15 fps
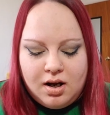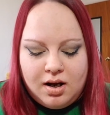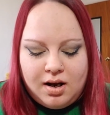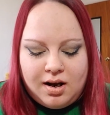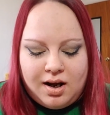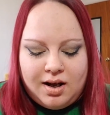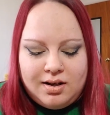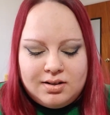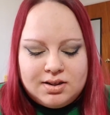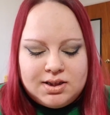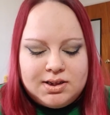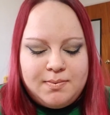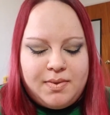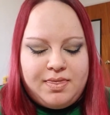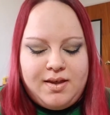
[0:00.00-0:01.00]
got
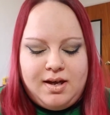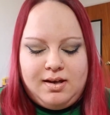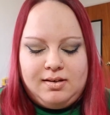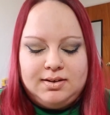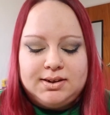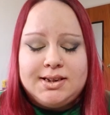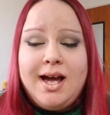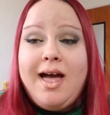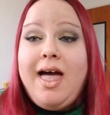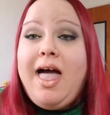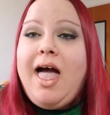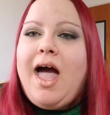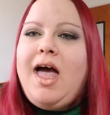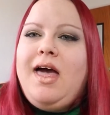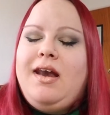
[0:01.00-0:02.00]
some things,
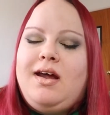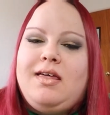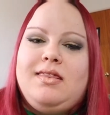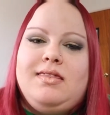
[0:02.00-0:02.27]
and